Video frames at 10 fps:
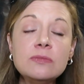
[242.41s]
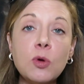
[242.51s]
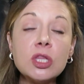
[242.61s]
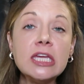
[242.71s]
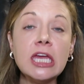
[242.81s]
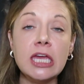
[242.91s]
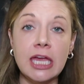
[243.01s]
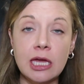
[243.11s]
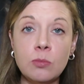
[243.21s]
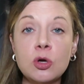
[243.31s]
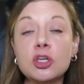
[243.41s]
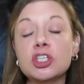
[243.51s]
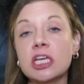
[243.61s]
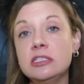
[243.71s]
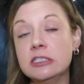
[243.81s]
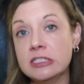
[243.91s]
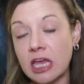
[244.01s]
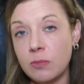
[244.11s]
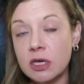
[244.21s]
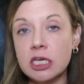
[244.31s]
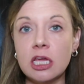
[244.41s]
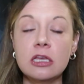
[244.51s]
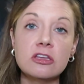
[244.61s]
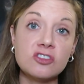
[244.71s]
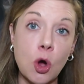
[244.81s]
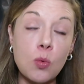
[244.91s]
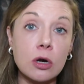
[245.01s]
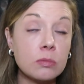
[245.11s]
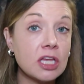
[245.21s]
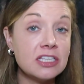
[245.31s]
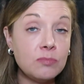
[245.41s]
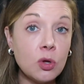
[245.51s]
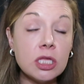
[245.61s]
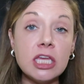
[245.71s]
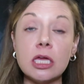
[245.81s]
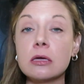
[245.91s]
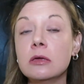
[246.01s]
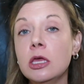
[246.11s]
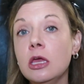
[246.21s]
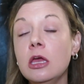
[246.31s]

bullying ambush has the same intent as all workplace bullying.